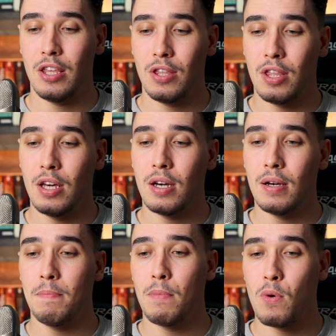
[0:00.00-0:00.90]

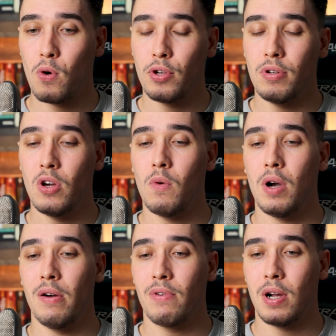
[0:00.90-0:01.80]
the more you know
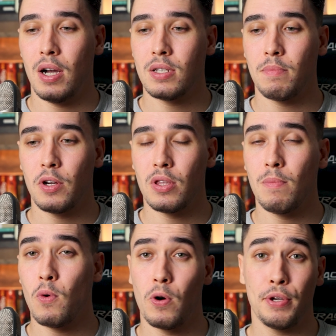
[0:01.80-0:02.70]
of Cosmere, the
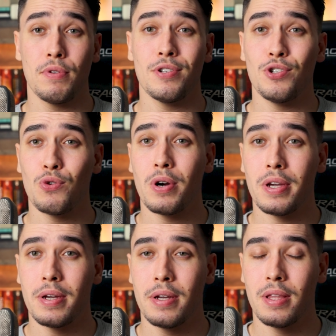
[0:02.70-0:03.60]
more you'll
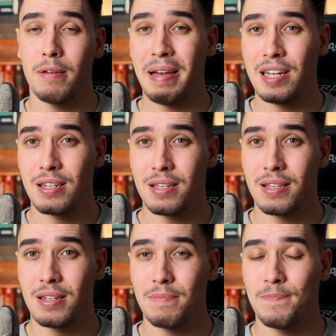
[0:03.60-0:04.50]
enjoy the magic
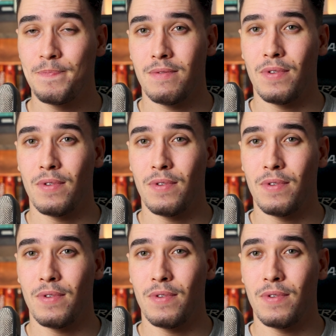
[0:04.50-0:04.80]
system,